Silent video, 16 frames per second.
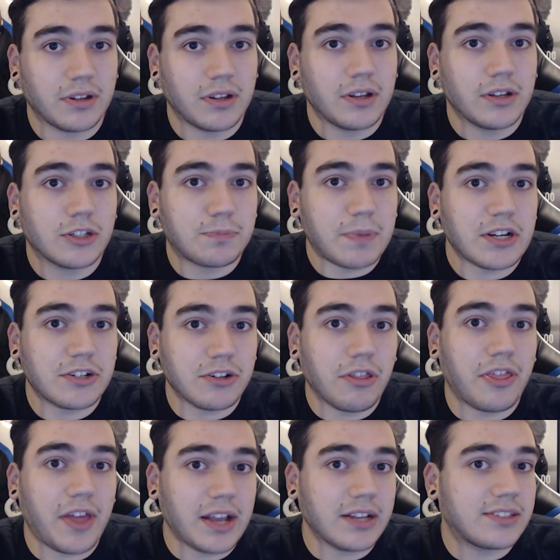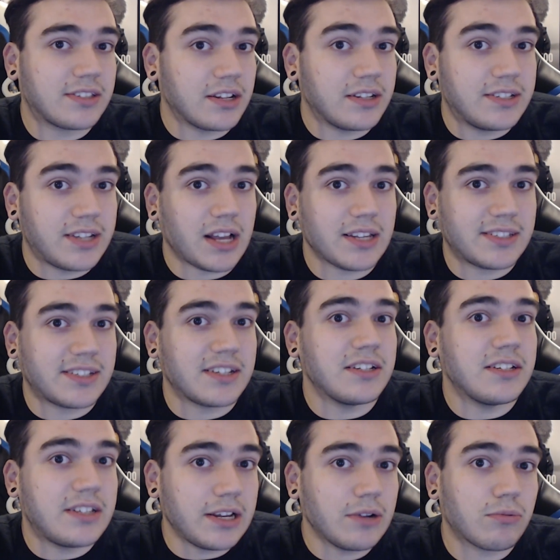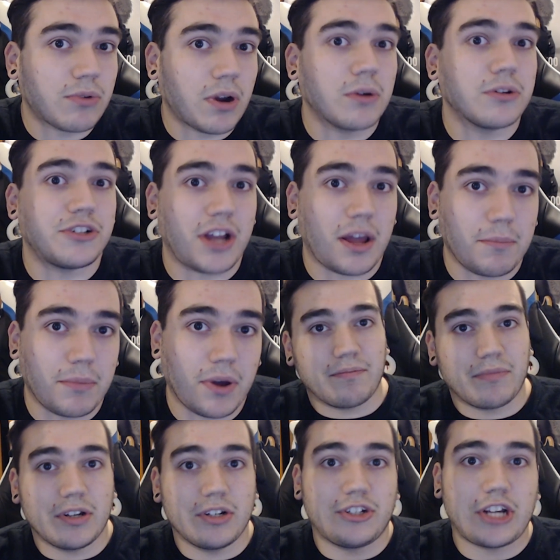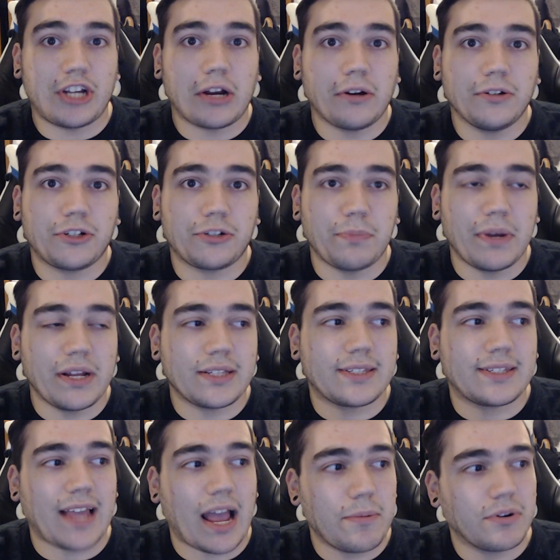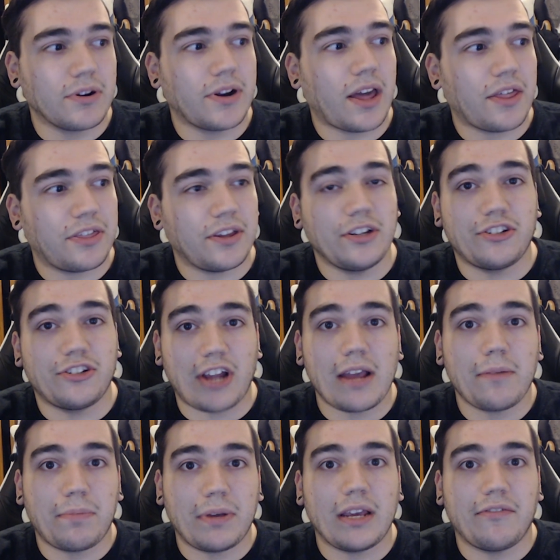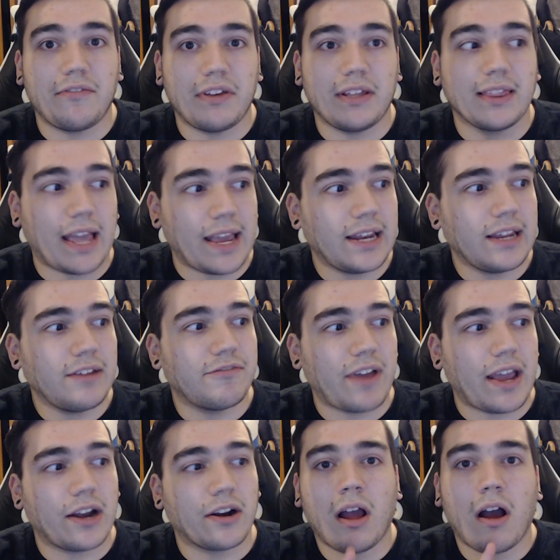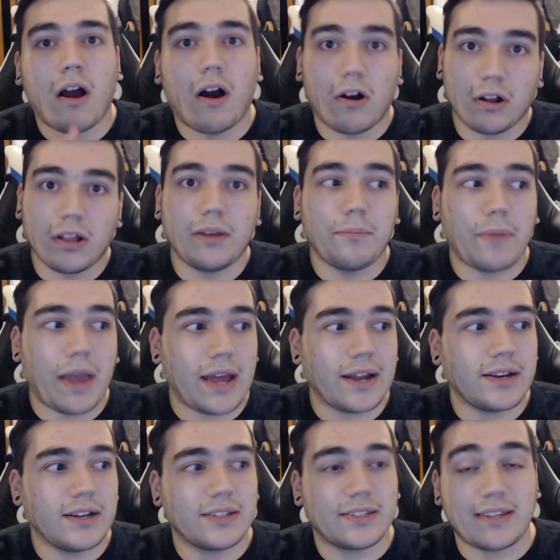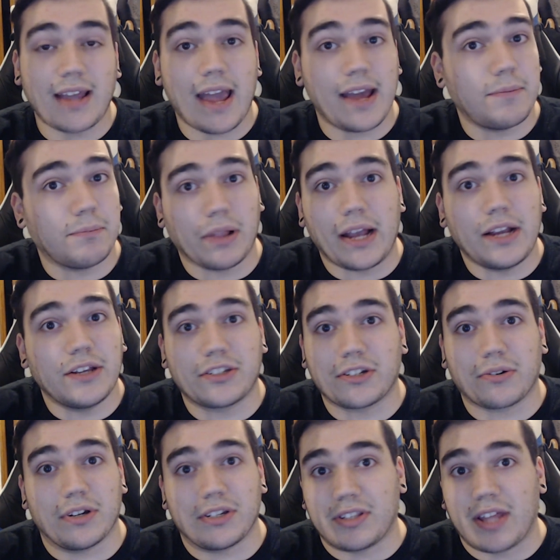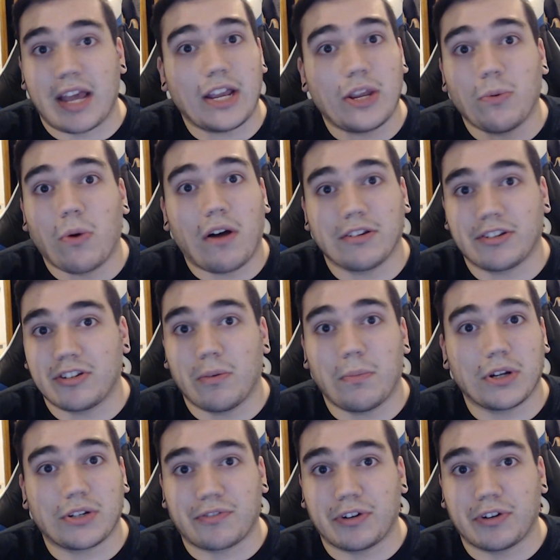Special thanks to Dustin D. Rochambeau, Jared Schmidt, Cybernethy, JPV, Lady Vader, Harley Madness, and Blaze Chris. Thank you all so much for your